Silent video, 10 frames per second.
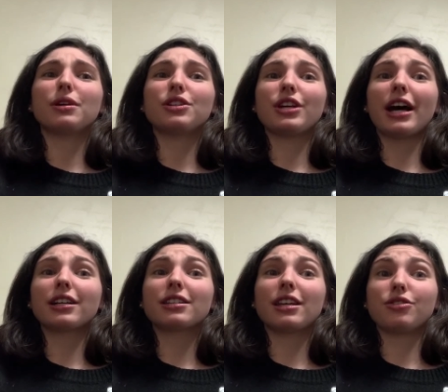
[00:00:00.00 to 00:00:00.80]

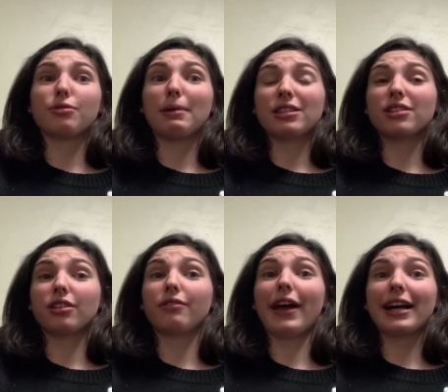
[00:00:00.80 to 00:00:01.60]
inject
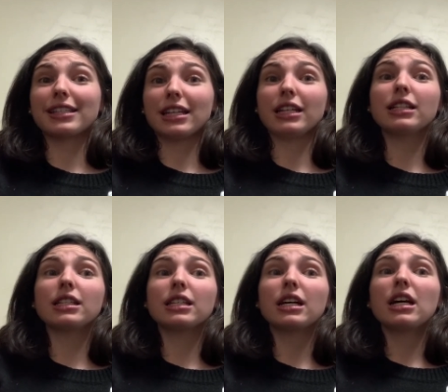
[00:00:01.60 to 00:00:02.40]
intramuscular vaccines,